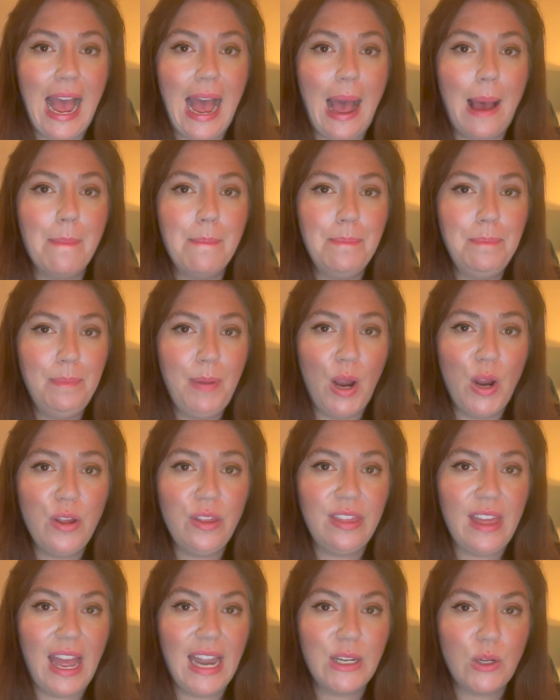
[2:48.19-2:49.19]
And
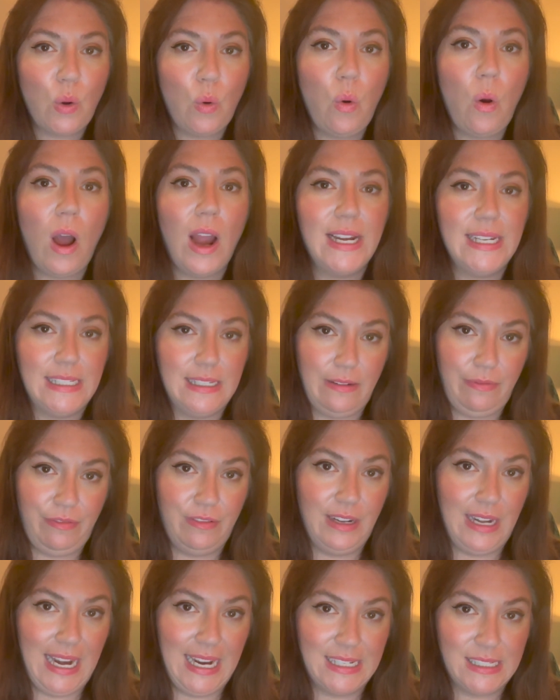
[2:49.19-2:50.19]
both had quite
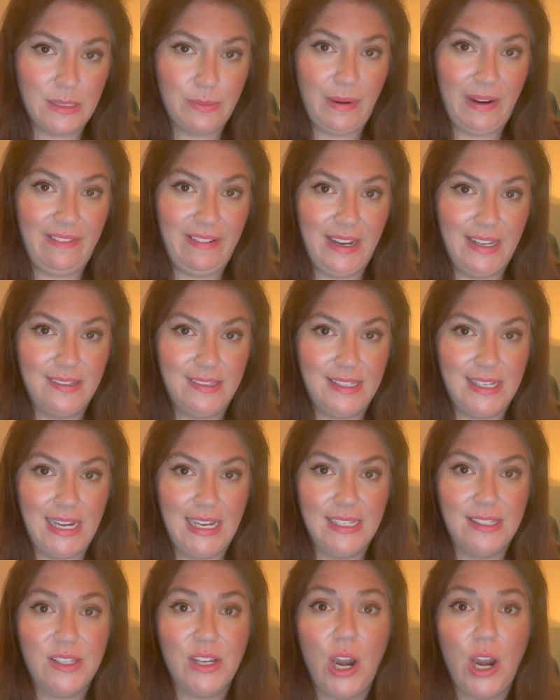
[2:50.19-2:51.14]
different experiences.